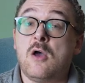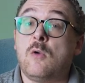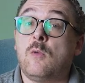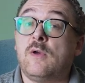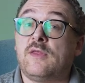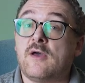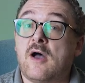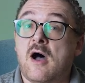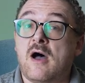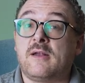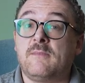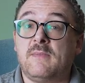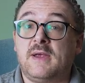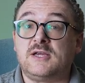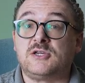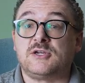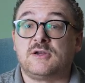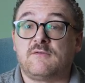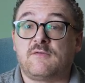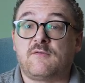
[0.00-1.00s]
with
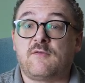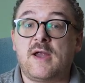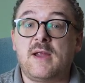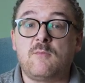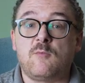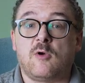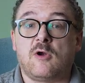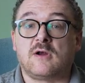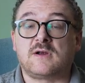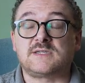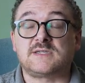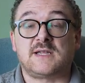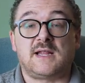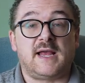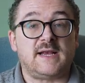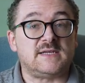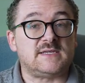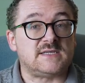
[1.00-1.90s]
automation frameworks like